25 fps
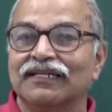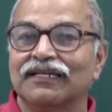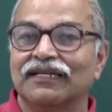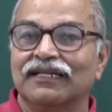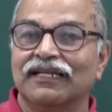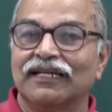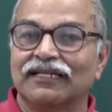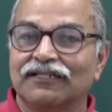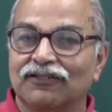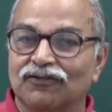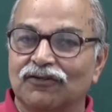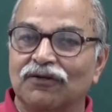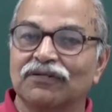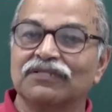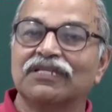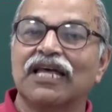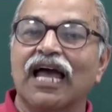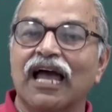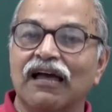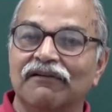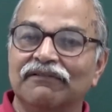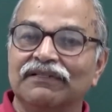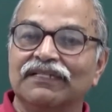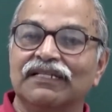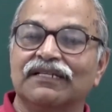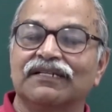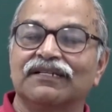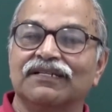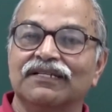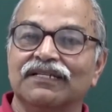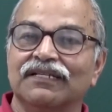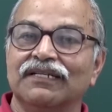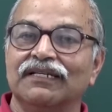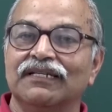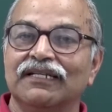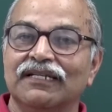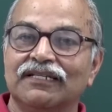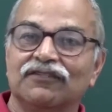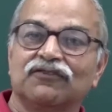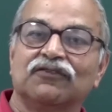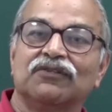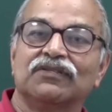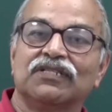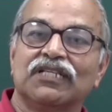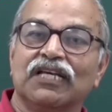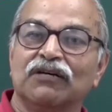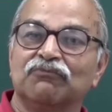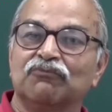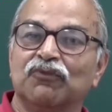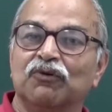Electrons have energy,
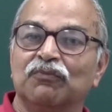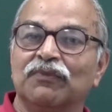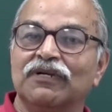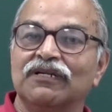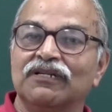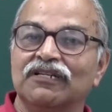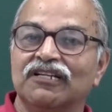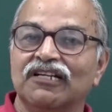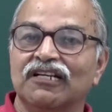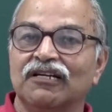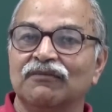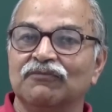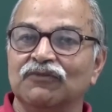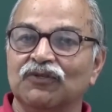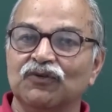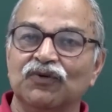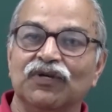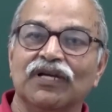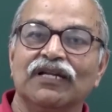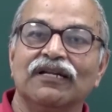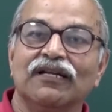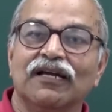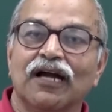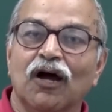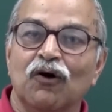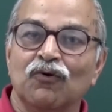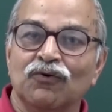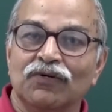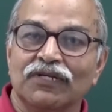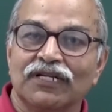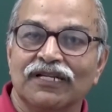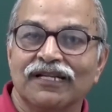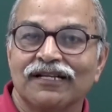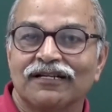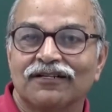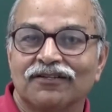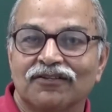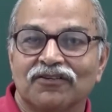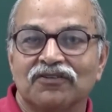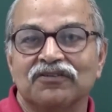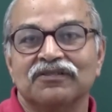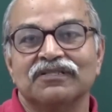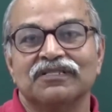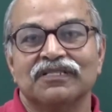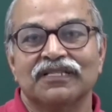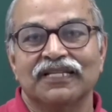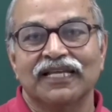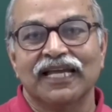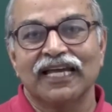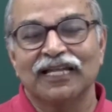electrons have momentum, you can count
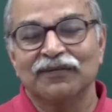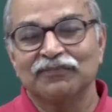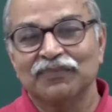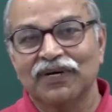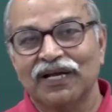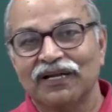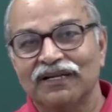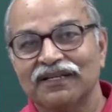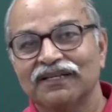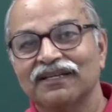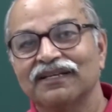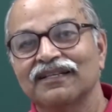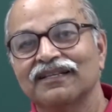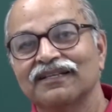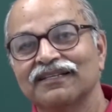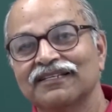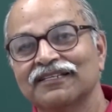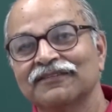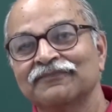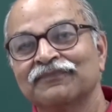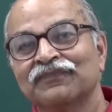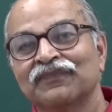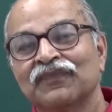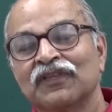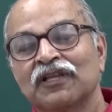electrons, they are particles,